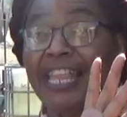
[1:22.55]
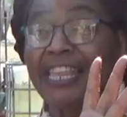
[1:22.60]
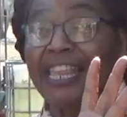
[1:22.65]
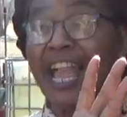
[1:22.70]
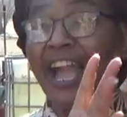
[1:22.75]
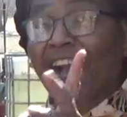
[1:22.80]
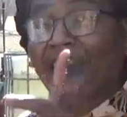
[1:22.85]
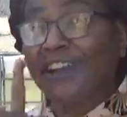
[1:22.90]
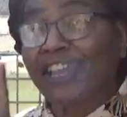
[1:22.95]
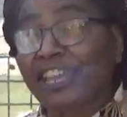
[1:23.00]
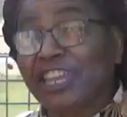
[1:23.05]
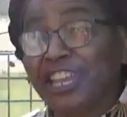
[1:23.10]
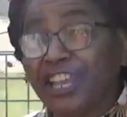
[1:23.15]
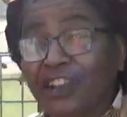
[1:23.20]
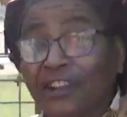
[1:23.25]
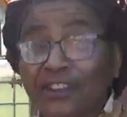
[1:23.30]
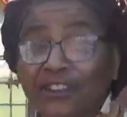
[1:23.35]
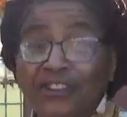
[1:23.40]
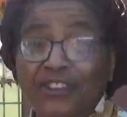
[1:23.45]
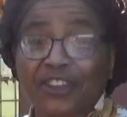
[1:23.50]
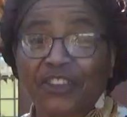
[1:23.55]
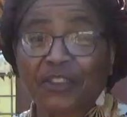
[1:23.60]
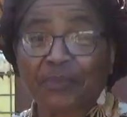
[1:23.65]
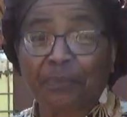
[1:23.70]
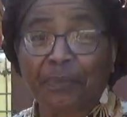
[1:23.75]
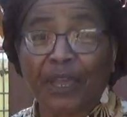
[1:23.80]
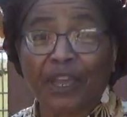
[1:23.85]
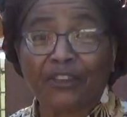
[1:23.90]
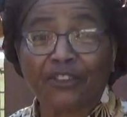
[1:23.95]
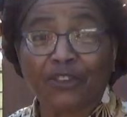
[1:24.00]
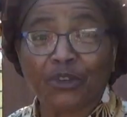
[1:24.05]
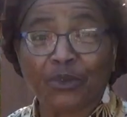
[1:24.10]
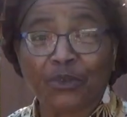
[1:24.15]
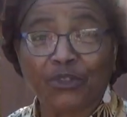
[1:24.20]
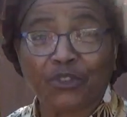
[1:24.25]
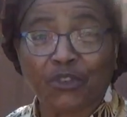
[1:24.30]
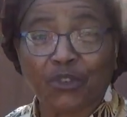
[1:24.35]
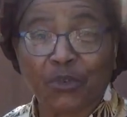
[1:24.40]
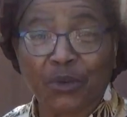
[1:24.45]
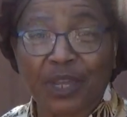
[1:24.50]
Now here's the special
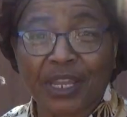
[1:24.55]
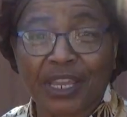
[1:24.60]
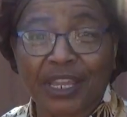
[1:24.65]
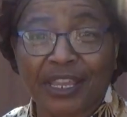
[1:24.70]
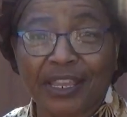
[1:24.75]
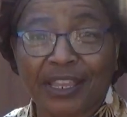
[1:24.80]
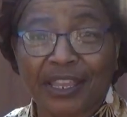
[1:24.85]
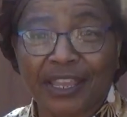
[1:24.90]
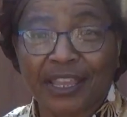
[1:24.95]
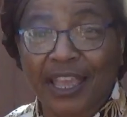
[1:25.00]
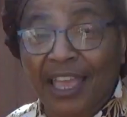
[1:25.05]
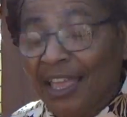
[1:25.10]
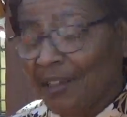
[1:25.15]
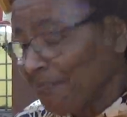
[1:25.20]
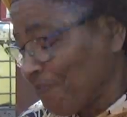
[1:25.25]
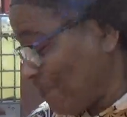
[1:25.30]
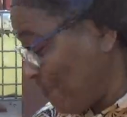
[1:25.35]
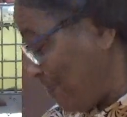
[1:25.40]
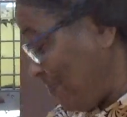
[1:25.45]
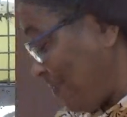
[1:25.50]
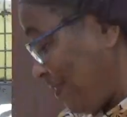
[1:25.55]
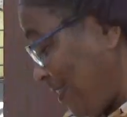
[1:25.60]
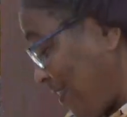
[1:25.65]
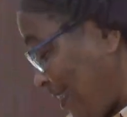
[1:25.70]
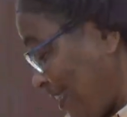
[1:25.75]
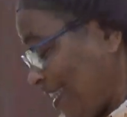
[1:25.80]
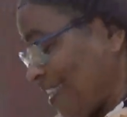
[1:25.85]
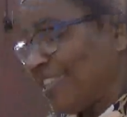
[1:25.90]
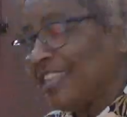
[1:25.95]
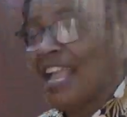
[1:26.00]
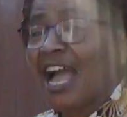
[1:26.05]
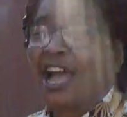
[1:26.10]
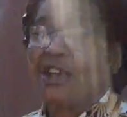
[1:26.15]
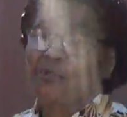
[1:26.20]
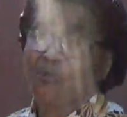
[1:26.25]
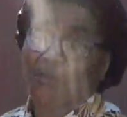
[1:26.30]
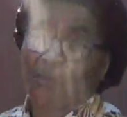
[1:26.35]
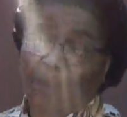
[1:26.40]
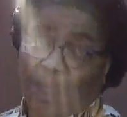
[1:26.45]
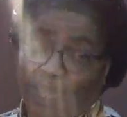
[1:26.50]
tree. Not
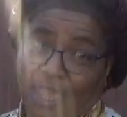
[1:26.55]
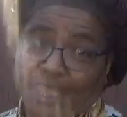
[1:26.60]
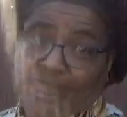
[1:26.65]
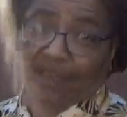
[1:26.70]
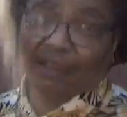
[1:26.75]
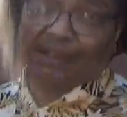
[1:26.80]
Ray,